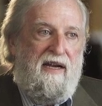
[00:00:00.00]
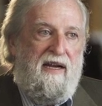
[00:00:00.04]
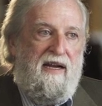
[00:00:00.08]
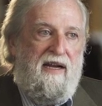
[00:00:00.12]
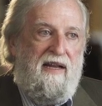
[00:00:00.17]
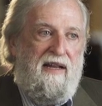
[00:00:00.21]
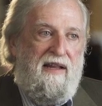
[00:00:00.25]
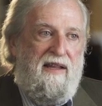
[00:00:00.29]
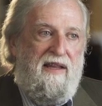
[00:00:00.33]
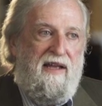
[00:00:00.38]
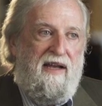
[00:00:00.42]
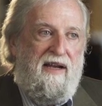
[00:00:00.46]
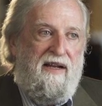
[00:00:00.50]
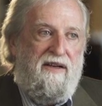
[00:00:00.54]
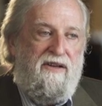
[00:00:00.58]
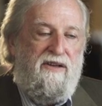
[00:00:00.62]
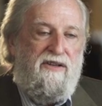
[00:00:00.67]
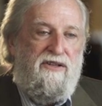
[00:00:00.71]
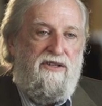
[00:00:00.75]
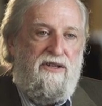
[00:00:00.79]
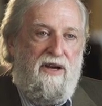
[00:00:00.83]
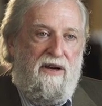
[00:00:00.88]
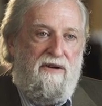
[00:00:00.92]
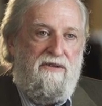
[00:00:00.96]
that
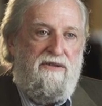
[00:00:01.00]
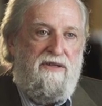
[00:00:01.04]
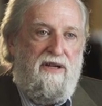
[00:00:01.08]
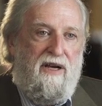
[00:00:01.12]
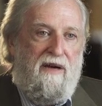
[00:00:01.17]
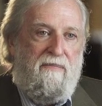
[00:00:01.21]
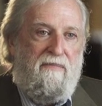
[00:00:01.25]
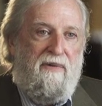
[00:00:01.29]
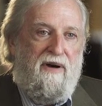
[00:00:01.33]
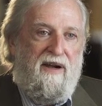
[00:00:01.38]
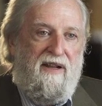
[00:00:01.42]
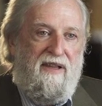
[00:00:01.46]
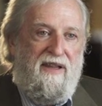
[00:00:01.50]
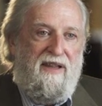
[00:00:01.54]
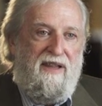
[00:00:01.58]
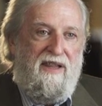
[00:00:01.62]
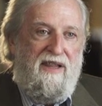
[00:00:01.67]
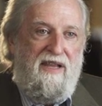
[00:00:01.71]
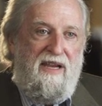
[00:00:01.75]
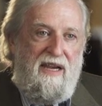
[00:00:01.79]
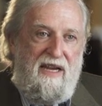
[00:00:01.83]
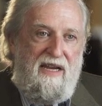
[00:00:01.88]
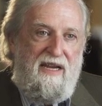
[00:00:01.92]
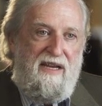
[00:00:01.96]
shows up on
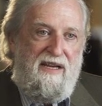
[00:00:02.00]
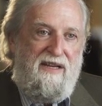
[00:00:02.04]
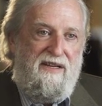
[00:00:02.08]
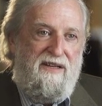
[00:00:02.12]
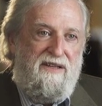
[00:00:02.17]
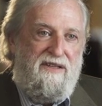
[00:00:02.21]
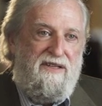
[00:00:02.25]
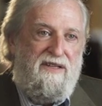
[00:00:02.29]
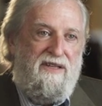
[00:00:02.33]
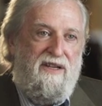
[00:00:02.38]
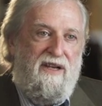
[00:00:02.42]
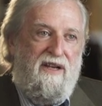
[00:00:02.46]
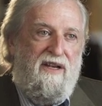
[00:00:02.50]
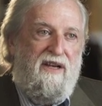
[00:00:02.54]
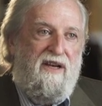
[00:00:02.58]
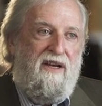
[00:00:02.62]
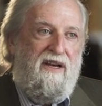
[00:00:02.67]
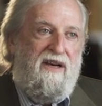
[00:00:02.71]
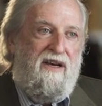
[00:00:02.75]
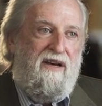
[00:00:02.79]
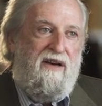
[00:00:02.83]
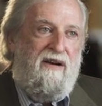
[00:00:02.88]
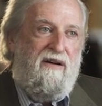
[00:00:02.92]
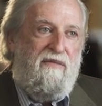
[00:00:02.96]
these
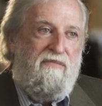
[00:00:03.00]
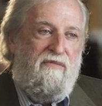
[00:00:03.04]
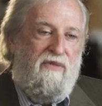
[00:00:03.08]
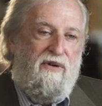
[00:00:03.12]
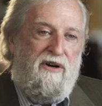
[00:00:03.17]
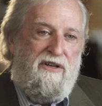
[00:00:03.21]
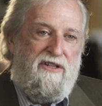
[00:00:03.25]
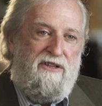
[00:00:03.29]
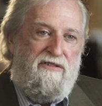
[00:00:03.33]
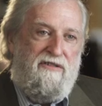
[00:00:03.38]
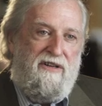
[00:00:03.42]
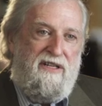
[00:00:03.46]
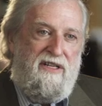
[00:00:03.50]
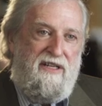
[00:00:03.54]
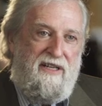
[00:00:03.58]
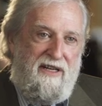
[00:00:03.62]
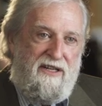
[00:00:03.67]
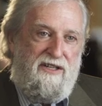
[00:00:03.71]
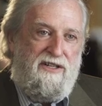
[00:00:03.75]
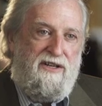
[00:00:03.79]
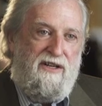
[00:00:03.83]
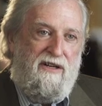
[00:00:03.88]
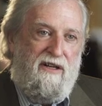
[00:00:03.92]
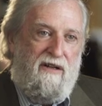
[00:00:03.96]
more
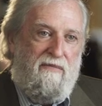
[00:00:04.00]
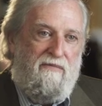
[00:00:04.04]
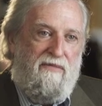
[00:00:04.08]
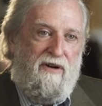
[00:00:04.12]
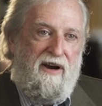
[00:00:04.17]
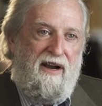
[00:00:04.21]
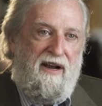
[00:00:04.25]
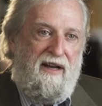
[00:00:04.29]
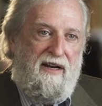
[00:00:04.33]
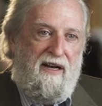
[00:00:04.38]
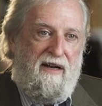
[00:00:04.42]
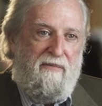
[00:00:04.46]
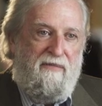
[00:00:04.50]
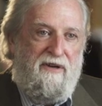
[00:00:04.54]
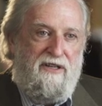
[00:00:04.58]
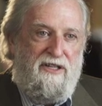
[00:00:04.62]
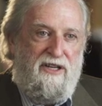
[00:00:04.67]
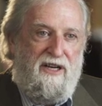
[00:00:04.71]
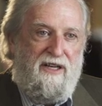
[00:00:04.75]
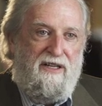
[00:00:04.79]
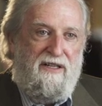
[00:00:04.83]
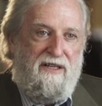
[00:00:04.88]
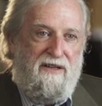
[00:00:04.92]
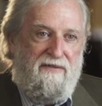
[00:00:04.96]
traditional brain
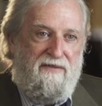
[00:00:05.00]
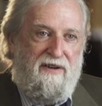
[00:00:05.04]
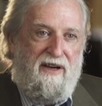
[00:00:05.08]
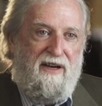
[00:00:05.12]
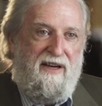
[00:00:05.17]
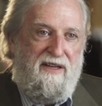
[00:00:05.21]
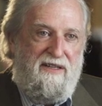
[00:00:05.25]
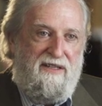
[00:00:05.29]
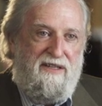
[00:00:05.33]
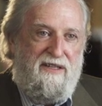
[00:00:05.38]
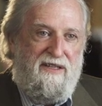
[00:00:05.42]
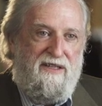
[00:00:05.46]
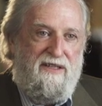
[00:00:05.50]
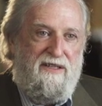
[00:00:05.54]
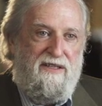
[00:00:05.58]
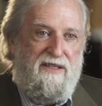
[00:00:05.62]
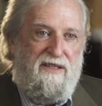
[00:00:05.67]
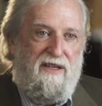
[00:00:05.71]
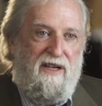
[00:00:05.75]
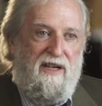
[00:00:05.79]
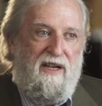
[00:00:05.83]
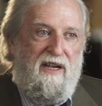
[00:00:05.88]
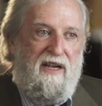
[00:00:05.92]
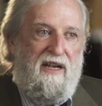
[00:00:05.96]
imaging
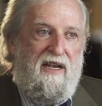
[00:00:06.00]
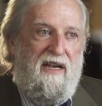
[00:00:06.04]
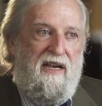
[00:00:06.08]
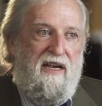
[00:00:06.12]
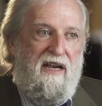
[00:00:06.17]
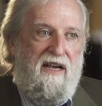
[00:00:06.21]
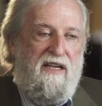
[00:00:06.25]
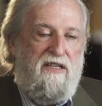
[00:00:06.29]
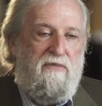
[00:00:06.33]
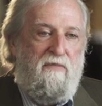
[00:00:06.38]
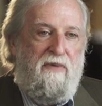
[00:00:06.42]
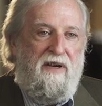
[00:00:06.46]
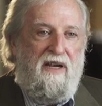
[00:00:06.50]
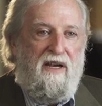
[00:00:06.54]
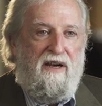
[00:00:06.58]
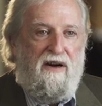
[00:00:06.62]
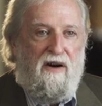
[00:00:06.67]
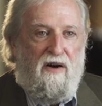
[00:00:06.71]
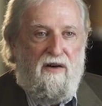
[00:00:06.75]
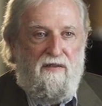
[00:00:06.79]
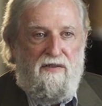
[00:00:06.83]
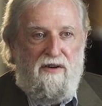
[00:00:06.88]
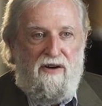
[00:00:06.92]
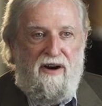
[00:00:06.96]
devices as being
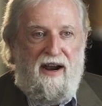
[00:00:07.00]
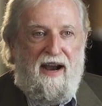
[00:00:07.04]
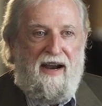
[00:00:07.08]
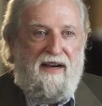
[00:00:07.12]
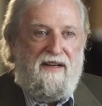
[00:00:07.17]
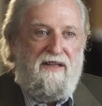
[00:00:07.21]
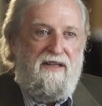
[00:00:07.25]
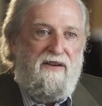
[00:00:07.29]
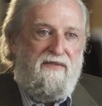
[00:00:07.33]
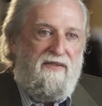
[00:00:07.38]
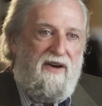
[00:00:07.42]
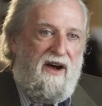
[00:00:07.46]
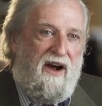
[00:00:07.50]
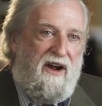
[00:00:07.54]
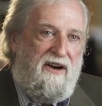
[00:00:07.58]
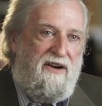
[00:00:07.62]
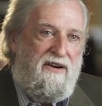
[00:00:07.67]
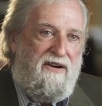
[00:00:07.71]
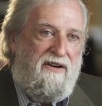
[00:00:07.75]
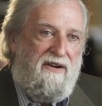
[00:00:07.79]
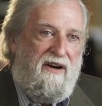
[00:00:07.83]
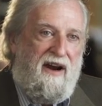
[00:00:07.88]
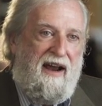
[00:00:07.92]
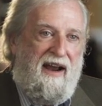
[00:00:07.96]
overactive,
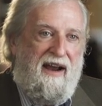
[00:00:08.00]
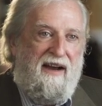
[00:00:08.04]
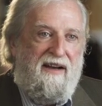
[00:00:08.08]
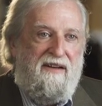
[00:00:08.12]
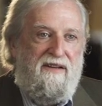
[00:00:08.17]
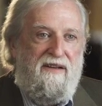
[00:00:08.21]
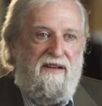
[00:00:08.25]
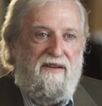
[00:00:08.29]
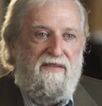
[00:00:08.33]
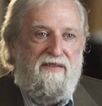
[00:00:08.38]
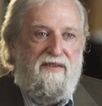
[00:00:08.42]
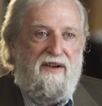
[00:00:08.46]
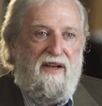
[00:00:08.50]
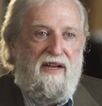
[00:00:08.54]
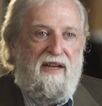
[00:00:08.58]
underactive.